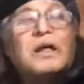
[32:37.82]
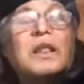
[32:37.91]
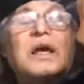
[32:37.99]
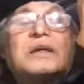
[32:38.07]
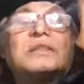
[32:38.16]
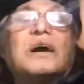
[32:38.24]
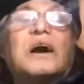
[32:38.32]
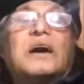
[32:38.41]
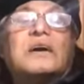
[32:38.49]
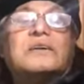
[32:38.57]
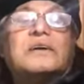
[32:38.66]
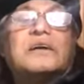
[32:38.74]
like the
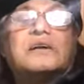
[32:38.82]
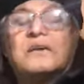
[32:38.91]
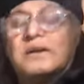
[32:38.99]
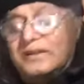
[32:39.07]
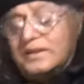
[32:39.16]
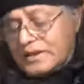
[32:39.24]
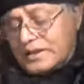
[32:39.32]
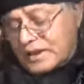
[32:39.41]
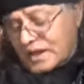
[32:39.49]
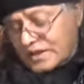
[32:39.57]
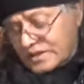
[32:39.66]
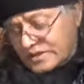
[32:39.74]
Guardian and the
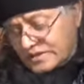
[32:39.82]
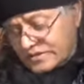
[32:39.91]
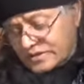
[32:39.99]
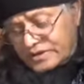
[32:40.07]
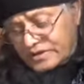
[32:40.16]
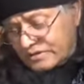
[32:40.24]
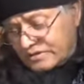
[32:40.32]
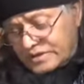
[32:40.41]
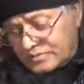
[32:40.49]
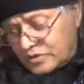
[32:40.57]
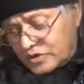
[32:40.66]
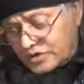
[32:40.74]
others,
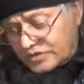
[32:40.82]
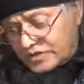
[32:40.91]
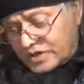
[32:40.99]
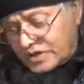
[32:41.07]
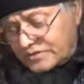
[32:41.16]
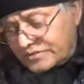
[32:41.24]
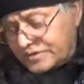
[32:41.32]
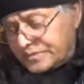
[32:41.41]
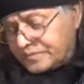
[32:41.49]
including Boris Graf,